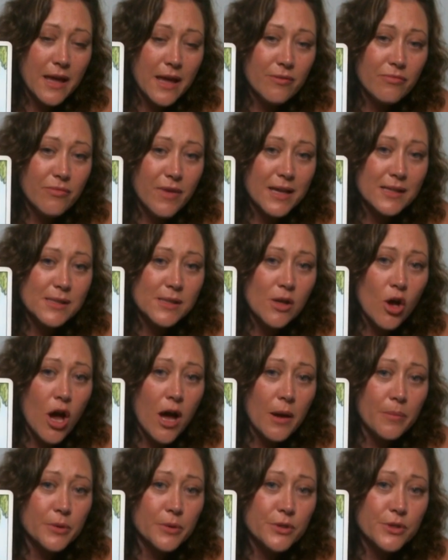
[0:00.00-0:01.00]
That's
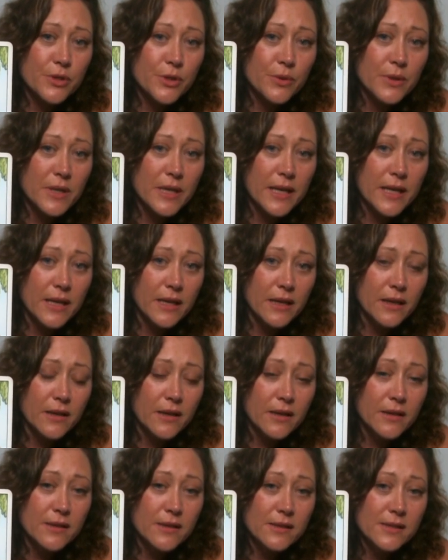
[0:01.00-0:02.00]
opportunity.
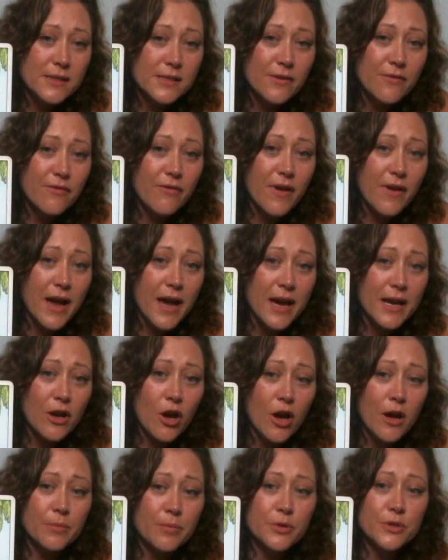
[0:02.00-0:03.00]
Divine
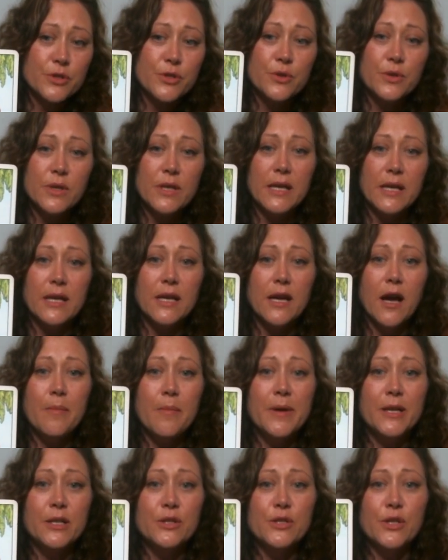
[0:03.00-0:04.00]
opportunity
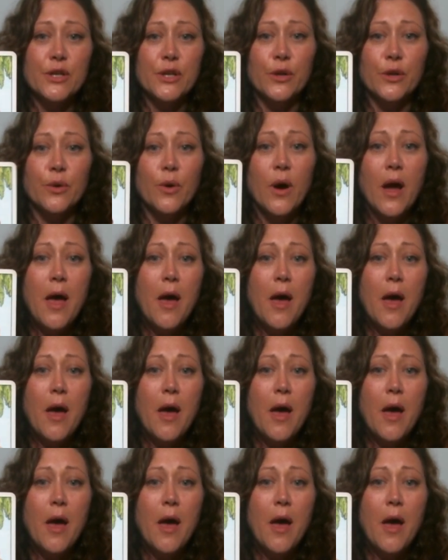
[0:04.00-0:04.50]
coming to you.